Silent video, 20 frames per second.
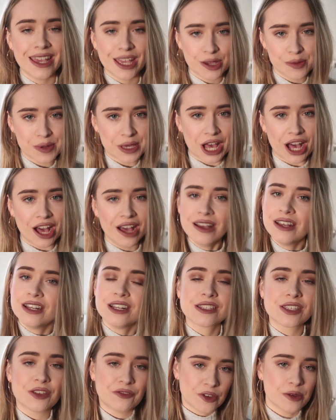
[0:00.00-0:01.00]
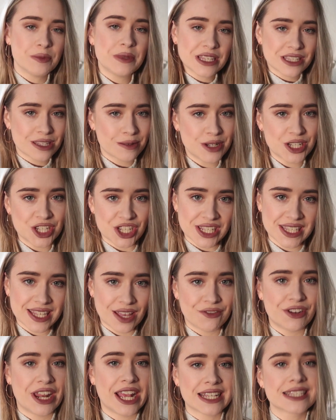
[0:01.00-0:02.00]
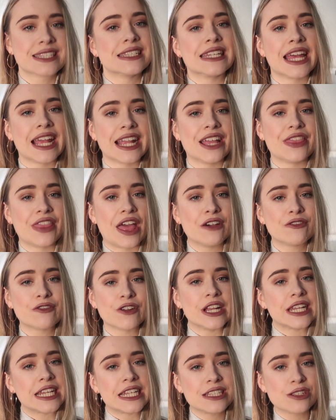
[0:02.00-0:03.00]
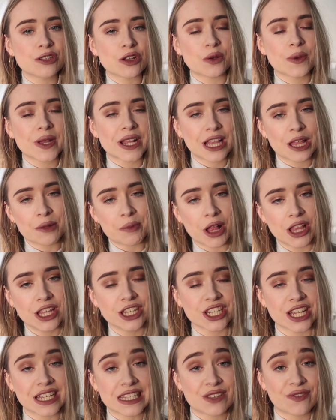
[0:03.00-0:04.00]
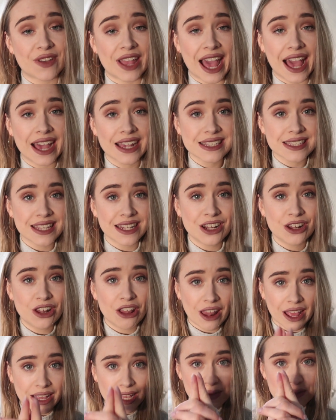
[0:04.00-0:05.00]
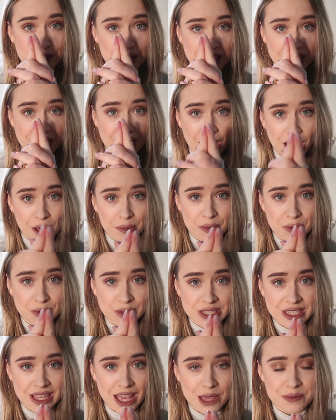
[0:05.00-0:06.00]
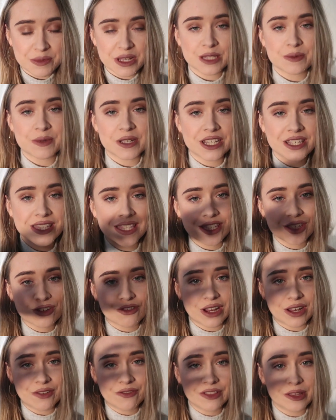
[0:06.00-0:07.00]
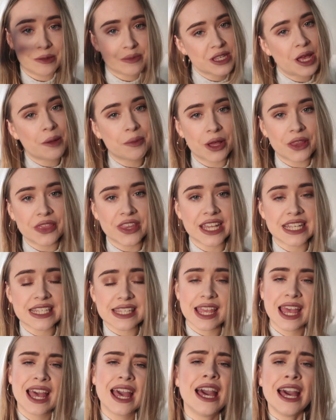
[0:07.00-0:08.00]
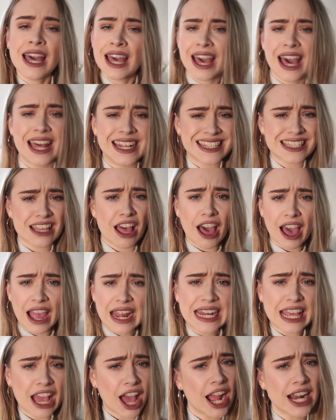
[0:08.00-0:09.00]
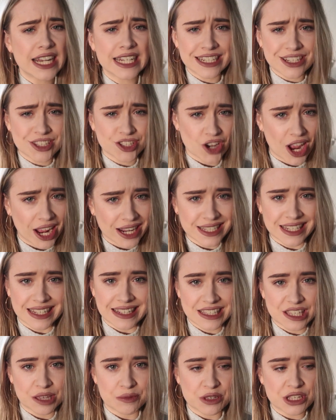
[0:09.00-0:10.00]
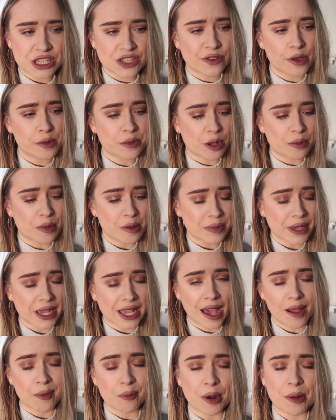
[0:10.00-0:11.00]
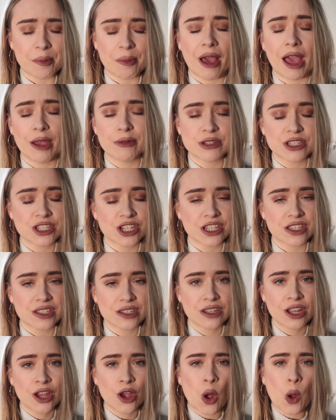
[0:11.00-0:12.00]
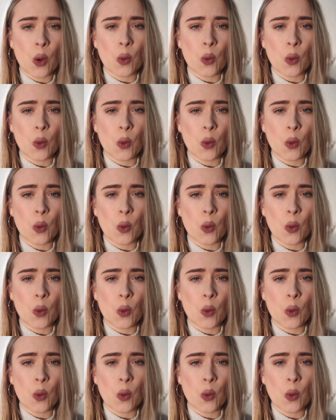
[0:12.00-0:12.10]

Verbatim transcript: here we are. So I'm filming this on my G7X today and therefore I need to quickly apologise if I accidentally look like I'm looking up all the time. It's because the screen flips up on this and it's highly distracting because I'm used to filming on my big camera, but I was just